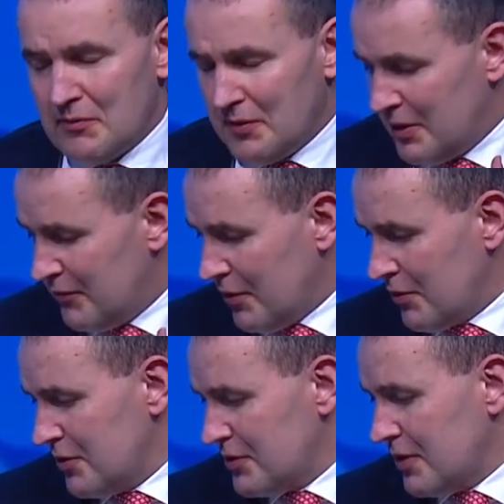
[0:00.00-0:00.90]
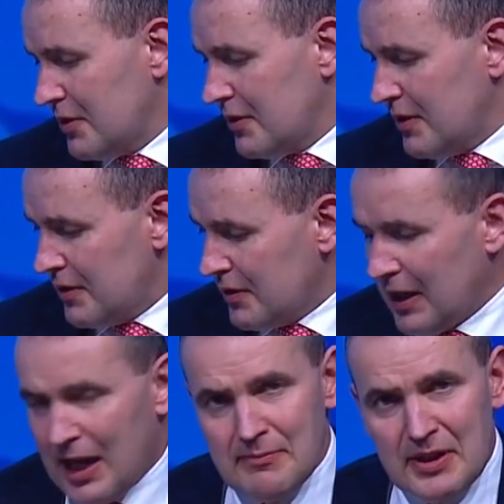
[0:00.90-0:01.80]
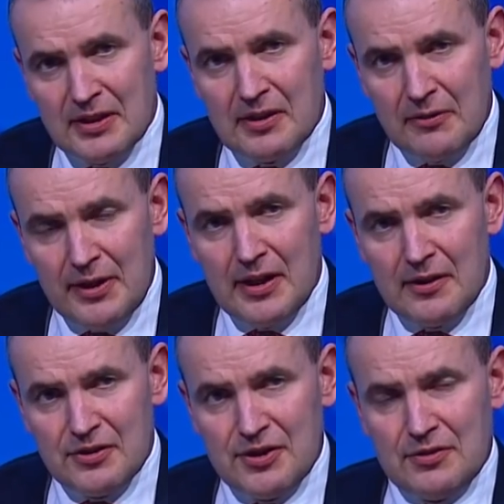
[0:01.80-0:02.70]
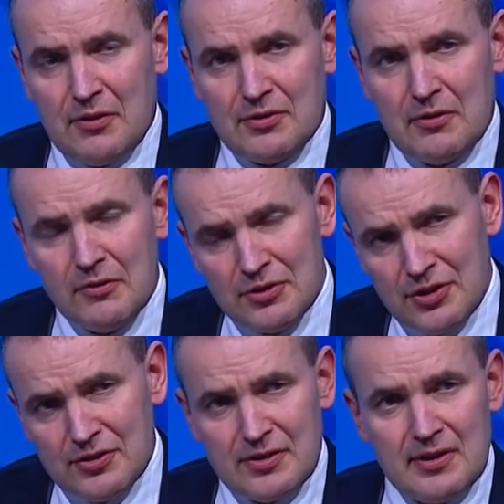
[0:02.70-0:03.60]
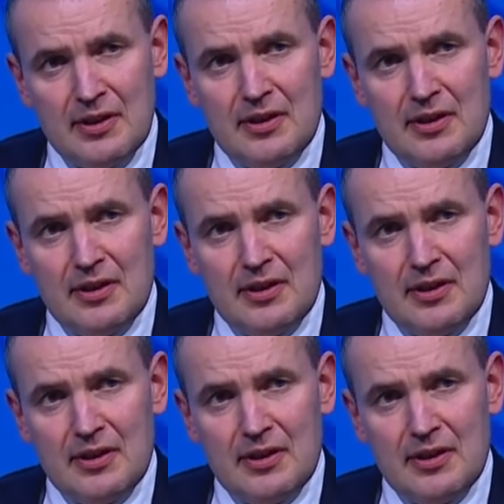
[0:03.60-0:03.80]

with the focus on climate and green energy solutions,